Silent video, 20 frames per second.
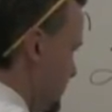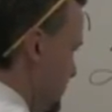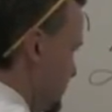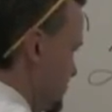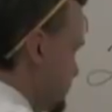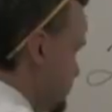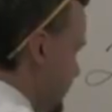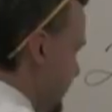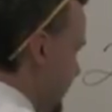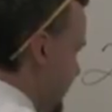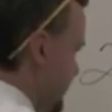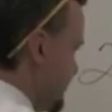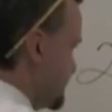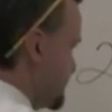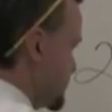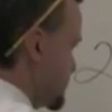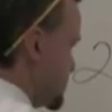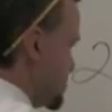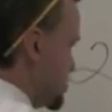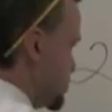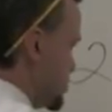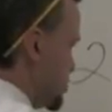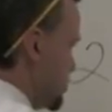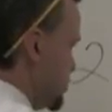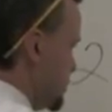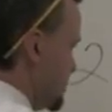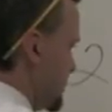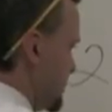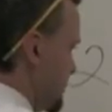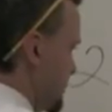times
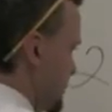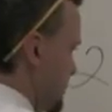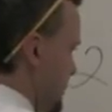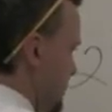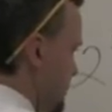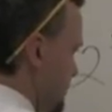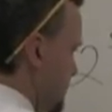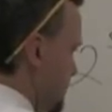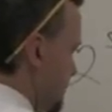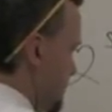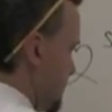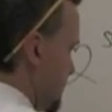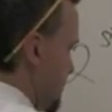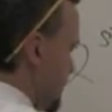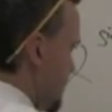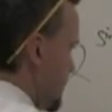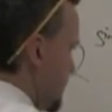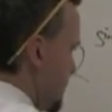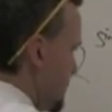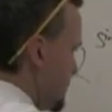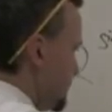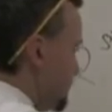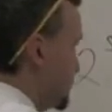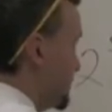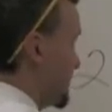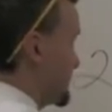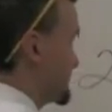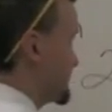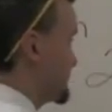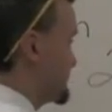2 to the u
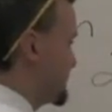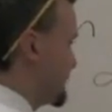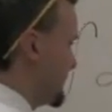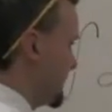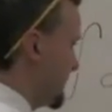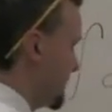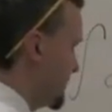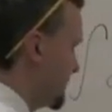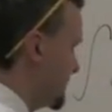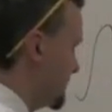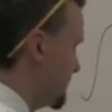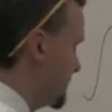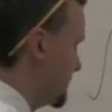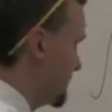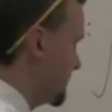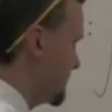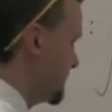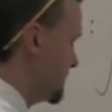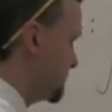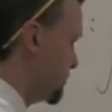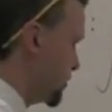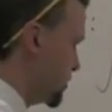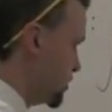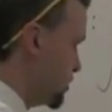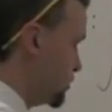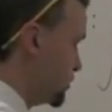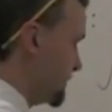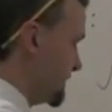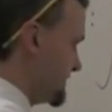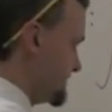plus c. But
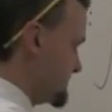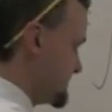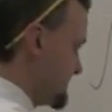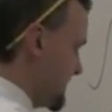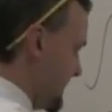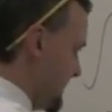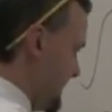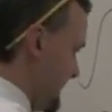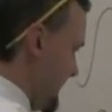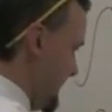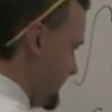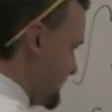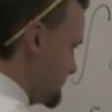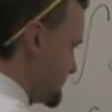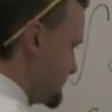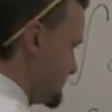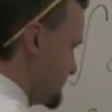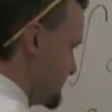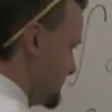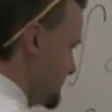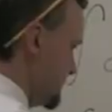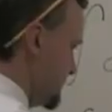u is sine x.